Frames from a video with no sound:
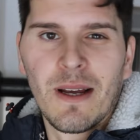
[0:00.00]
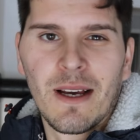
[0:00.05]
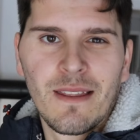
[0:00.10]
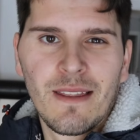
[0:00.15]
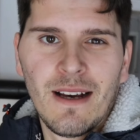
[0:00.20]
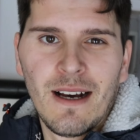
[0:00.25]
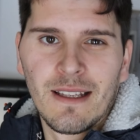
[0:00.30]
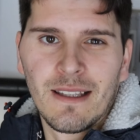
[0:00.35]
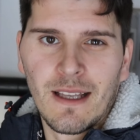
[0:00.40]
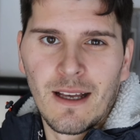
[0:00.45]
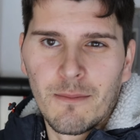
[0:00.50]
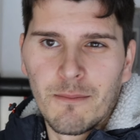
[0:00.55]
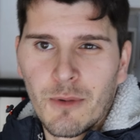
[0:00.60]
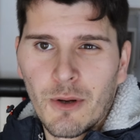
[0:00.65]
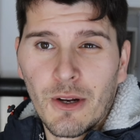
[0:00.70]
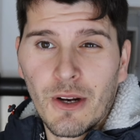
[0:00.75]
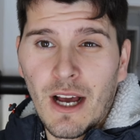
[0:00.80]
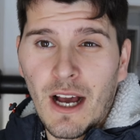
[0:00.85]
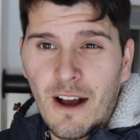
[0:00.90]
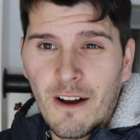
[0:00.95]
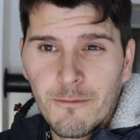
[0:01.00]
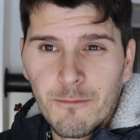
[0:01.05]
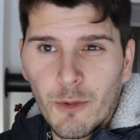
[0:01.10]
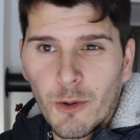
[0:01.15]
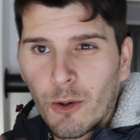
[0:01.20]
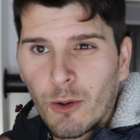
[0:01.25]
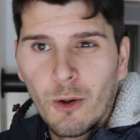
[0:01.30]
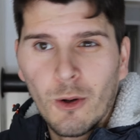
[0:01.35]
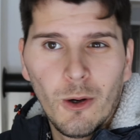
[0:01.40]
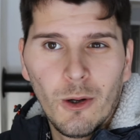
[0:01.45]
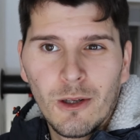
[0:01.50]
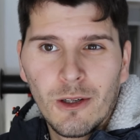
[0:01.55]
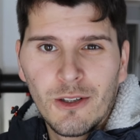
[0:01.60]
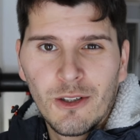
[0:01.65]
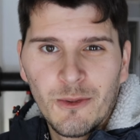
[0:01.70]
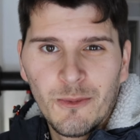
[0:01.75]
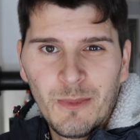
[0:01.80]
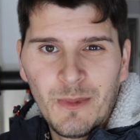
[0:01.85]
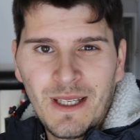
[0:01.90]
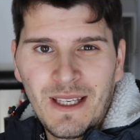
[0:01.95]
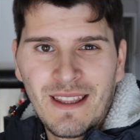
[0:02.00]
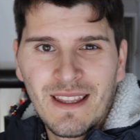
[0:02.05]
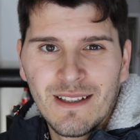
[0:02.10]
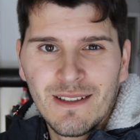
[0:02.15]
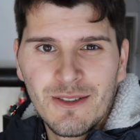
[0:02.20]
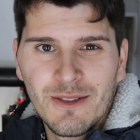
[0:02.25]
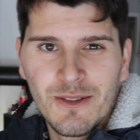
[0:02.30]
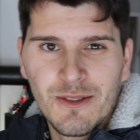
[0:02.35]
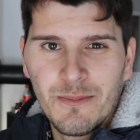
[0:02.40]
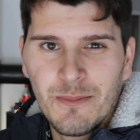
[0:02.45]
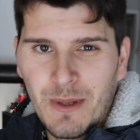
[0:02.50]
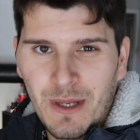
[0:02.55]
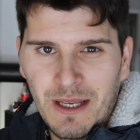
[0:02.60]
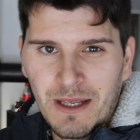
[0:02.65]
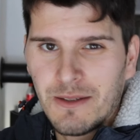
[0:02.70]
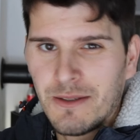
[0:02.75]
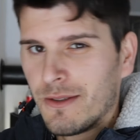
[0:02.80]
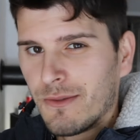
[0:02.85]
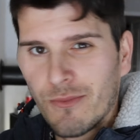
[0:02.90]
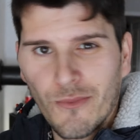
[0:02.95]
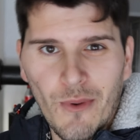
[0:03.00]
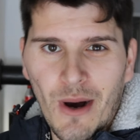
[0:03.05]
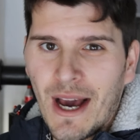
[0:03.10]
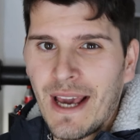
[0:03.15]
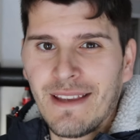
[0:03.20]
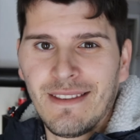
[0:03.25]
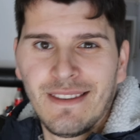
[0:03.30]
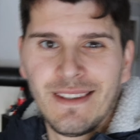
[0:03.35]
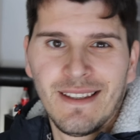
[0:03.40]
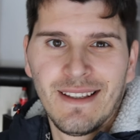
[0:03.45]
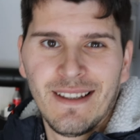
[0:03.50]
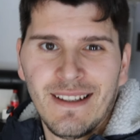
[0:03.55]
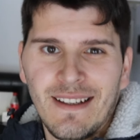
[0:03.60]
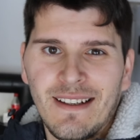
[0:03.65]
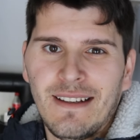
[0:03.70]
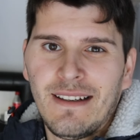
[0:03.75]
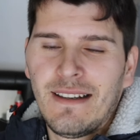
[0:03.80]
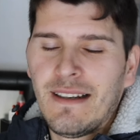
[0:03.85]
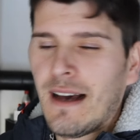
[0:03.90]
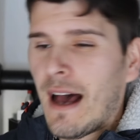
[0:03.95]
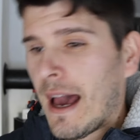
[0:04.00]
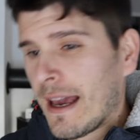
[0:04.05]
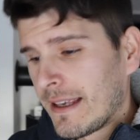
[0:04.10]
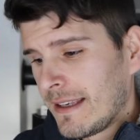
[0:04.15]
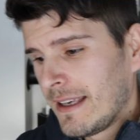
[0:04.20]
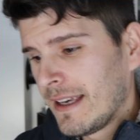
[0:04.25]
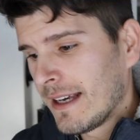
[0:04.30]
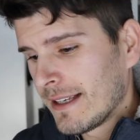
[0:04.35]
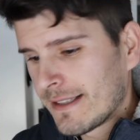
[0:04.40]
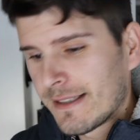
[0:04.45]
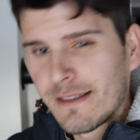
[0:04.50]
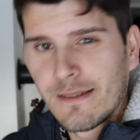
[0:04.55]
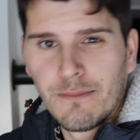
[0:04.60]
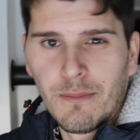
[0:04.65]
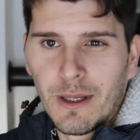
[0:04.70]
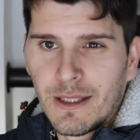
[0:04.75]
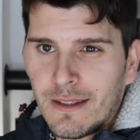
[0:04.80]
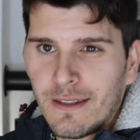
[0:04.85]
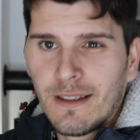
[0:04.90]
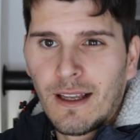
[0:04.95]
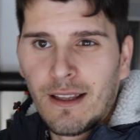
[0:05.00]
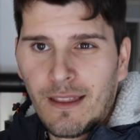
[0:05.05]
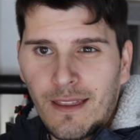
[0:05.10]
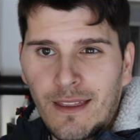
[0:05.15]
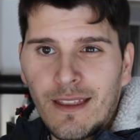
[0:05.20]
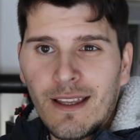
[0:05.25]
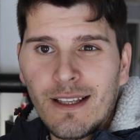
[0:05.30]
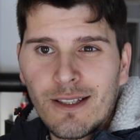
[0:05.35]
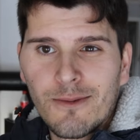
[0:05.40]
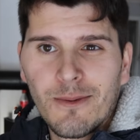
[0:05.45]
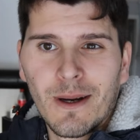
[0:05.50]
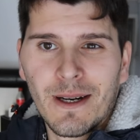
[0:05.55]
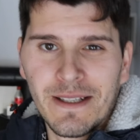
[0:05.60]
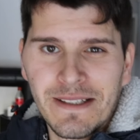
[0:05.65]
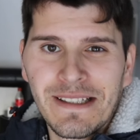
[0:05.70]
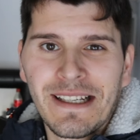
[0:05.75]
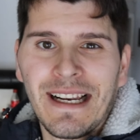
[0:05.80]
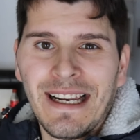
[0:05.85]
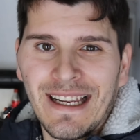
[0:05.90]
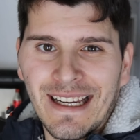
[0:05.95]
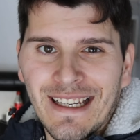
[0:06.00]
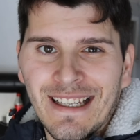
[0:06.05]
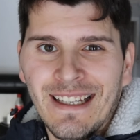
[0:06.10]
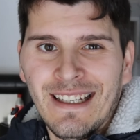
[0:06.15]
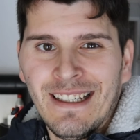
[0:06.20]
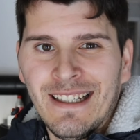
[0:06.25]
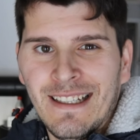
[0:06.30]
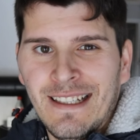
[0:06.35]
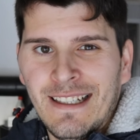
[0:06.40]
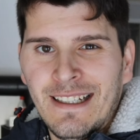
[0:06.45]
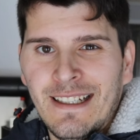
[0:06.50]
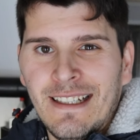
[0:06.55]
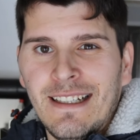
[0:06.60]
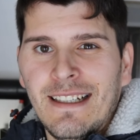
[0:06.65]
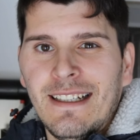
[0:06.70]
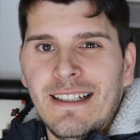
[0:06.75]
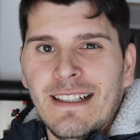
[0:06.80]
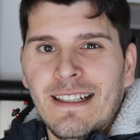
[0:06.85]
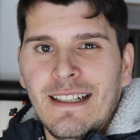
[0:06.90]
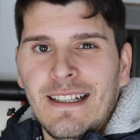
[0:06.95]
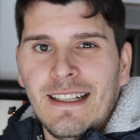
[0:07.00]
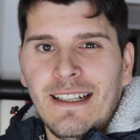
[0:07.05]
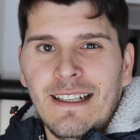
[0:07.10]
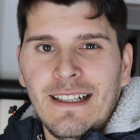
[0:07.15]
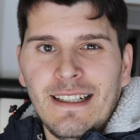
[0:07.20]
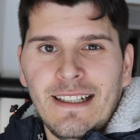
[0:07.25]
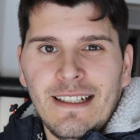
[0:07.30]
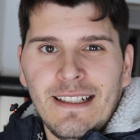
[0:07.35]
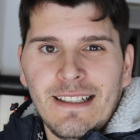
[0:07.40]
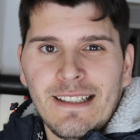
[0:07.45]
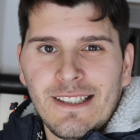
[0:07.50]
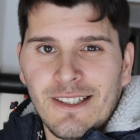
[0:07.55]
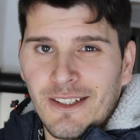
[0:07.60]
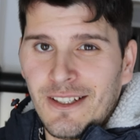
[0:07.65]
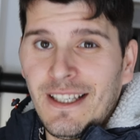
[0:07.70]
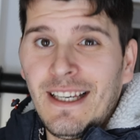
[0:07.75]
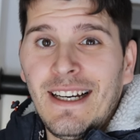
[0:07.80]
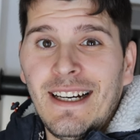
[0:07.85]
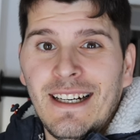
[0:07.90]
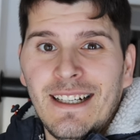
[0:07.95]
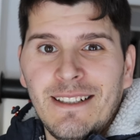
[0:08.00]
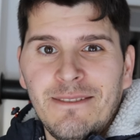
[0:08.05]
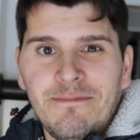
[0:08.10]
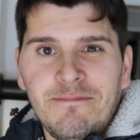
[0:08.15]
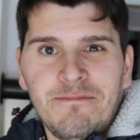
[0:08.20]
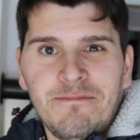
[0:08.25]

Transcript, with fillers: like that. I'm gonna have more color on me than just being just white. I guess, but this one is clean. So yeah,